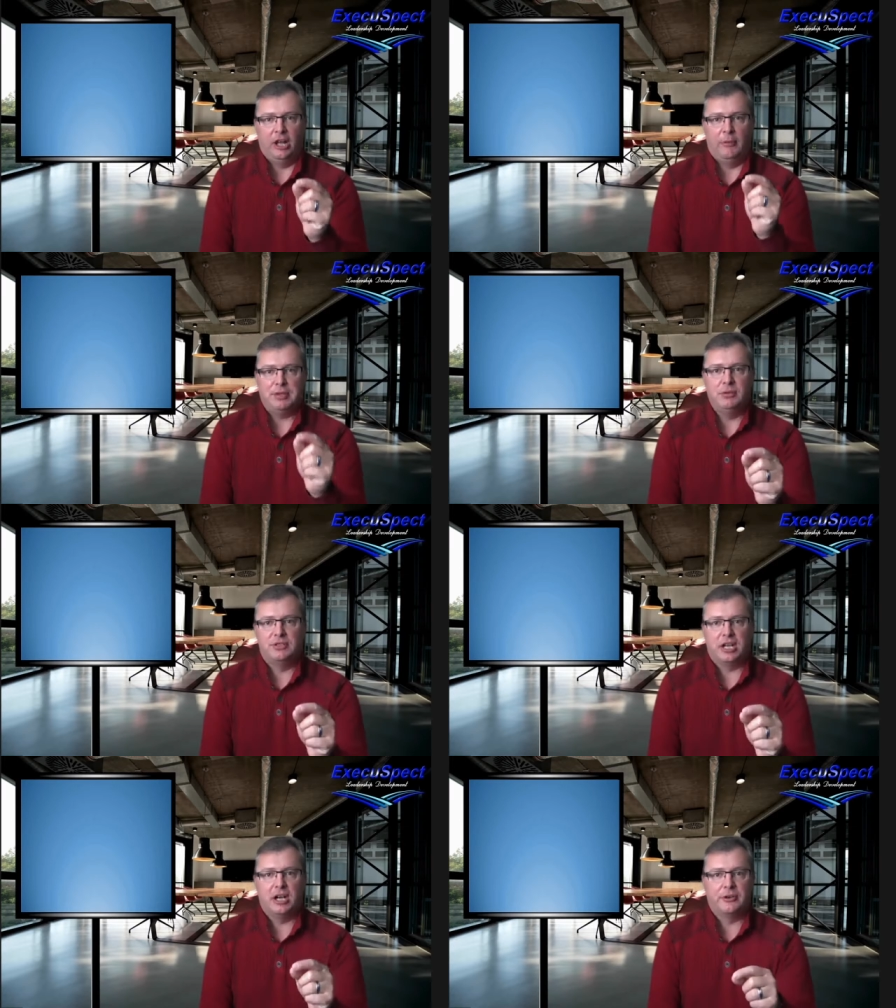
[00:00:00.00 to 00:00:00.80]
you to
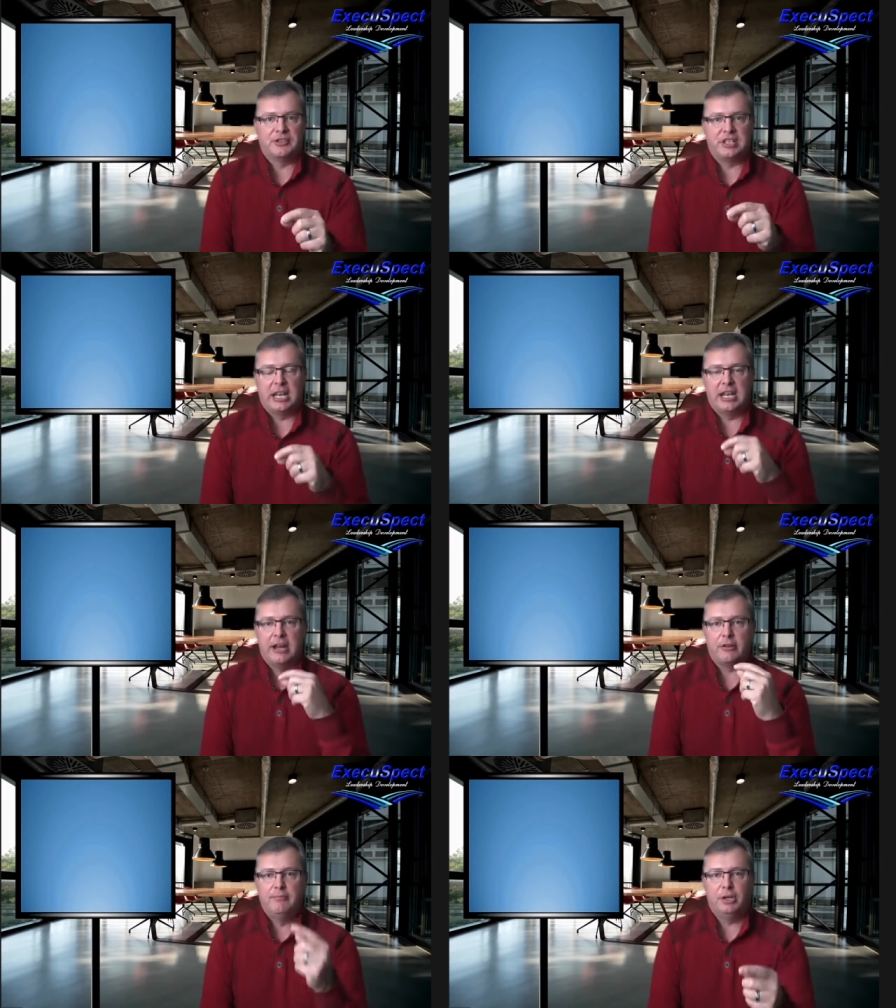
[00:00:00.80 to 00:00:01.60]
understand how to
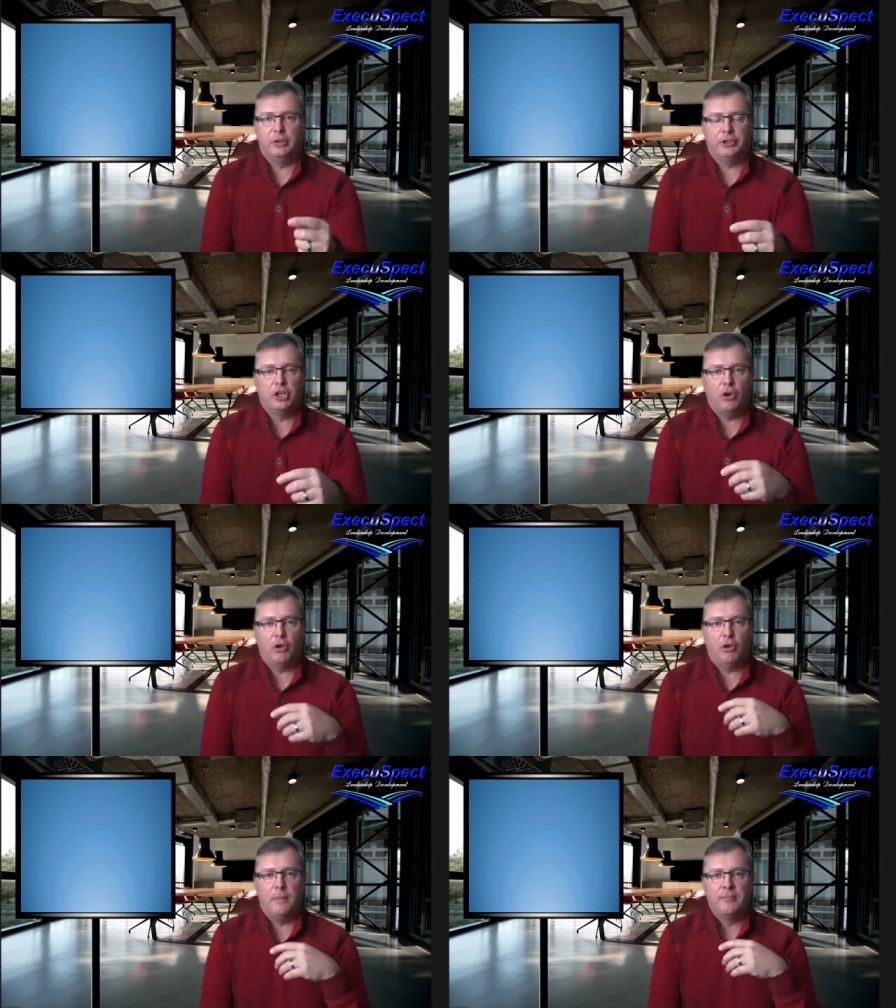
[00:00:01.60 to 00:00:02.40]
build a
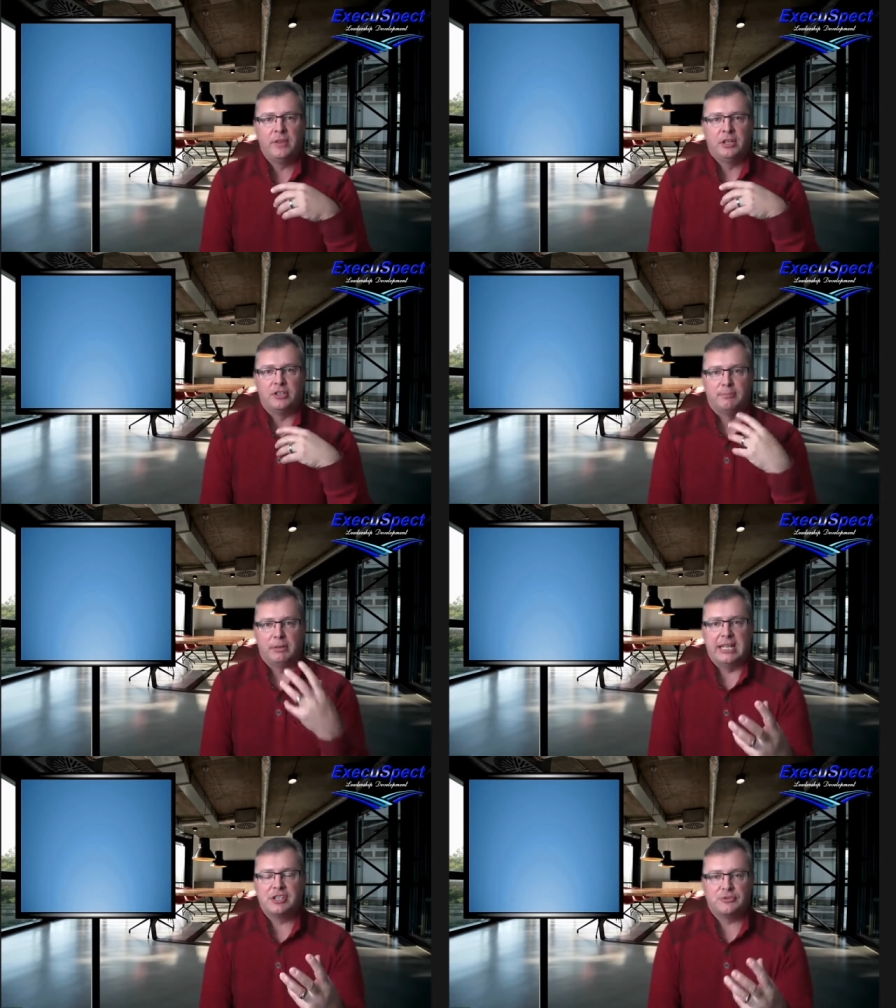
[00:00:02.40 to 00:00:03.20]
goal, to
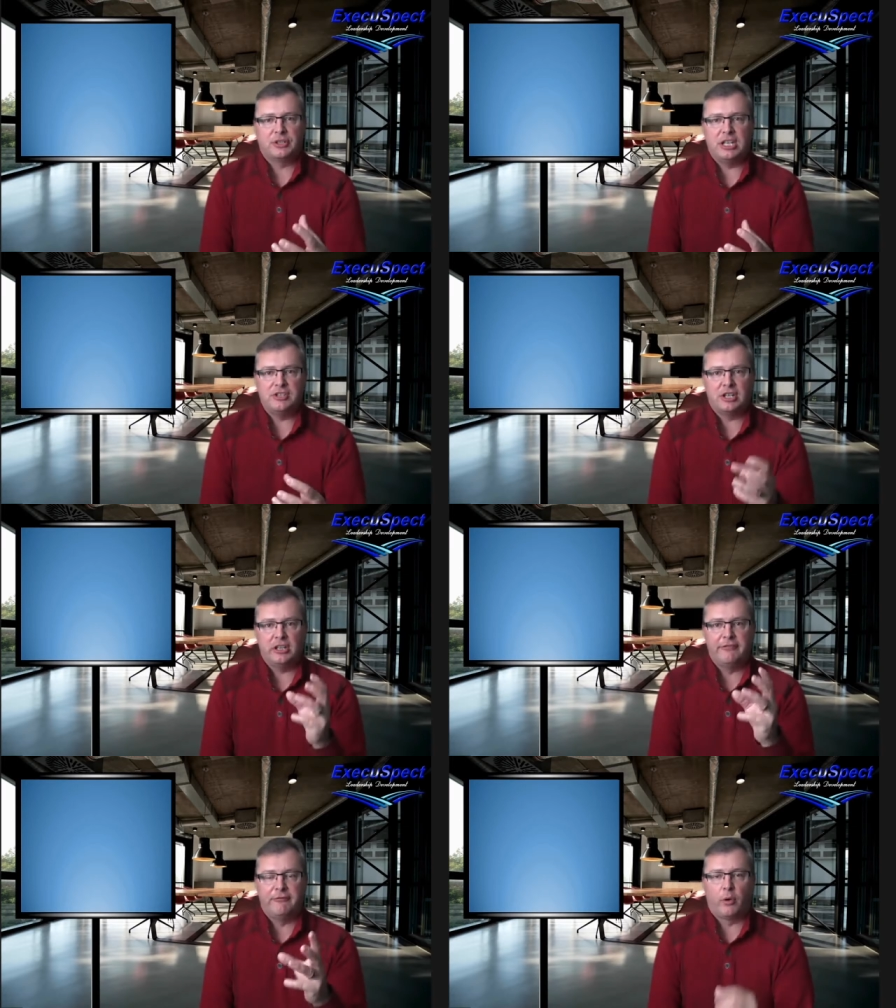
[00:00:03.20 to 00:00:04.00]
plan strategically
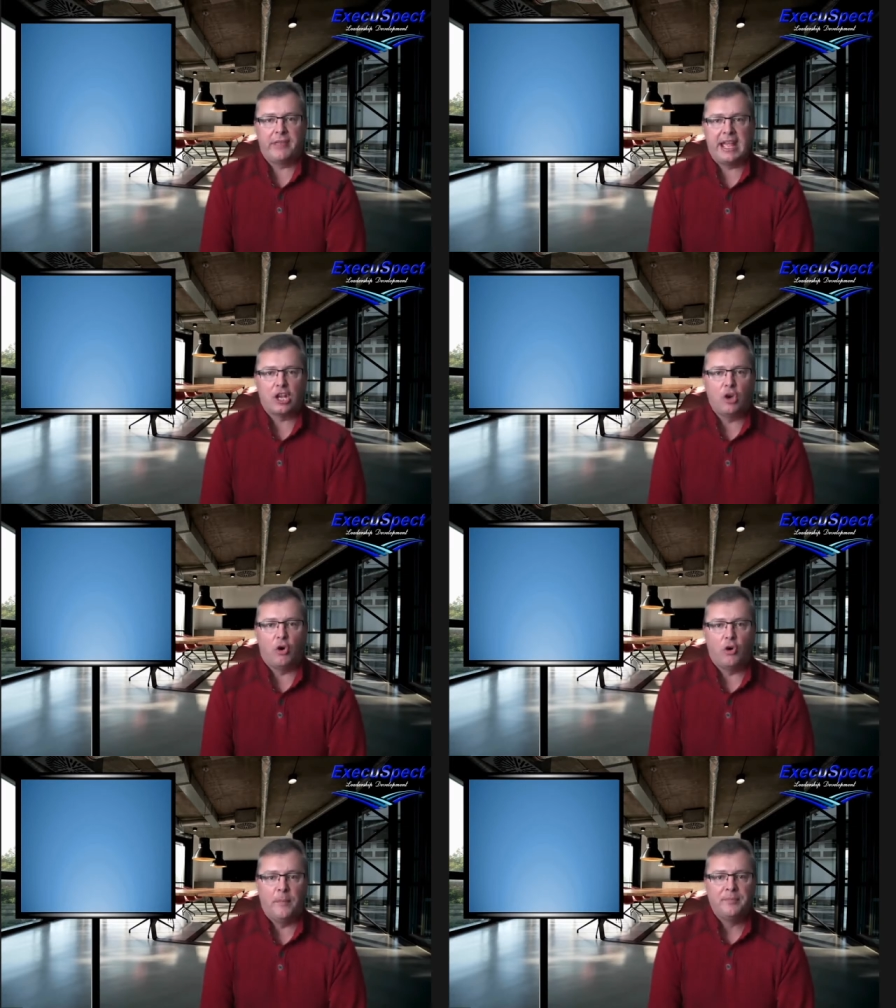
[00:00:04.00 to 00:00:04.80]
for that
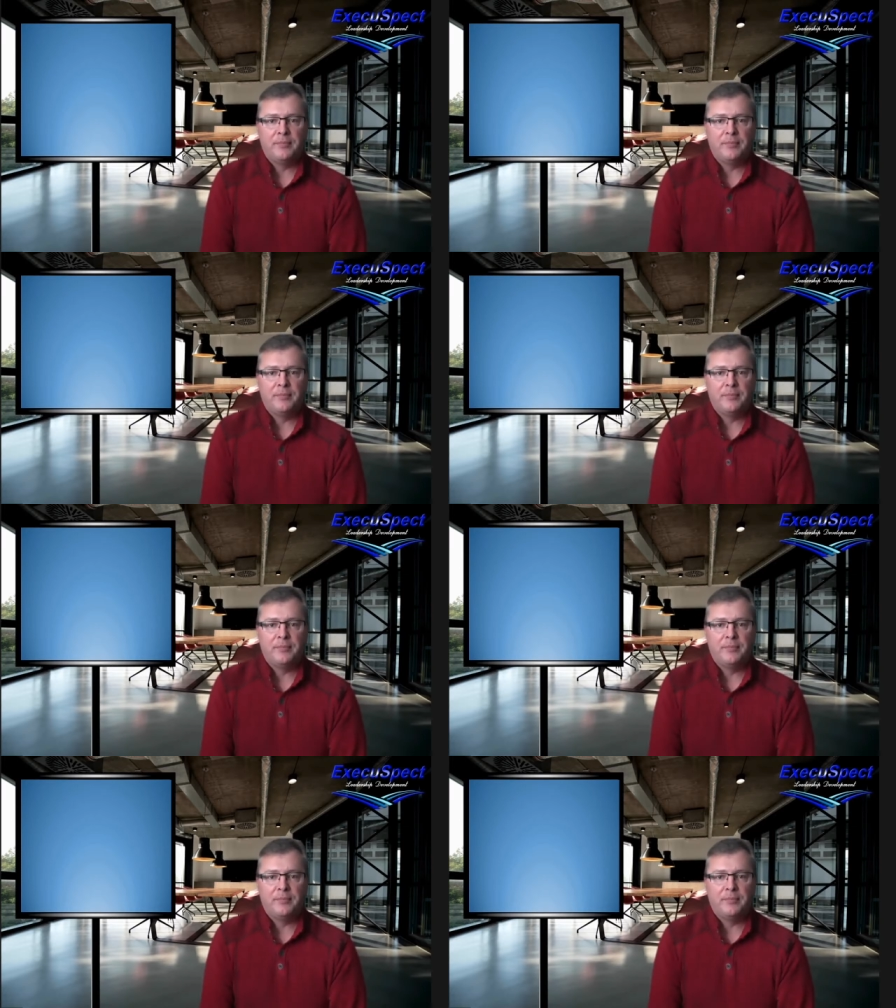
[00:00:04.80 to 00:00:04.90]
goal,